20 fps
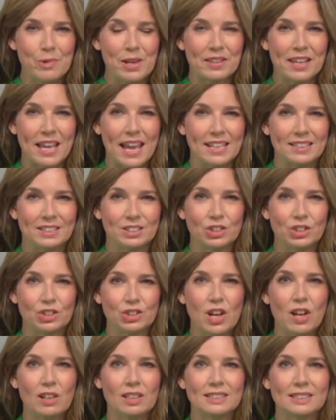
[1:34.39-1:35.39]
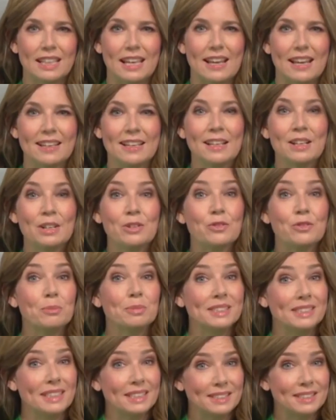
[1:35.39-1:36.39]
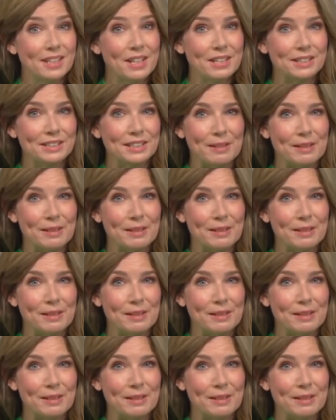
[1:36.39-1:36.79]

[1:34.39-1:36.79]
with Kate and Charlotte here from 6:30.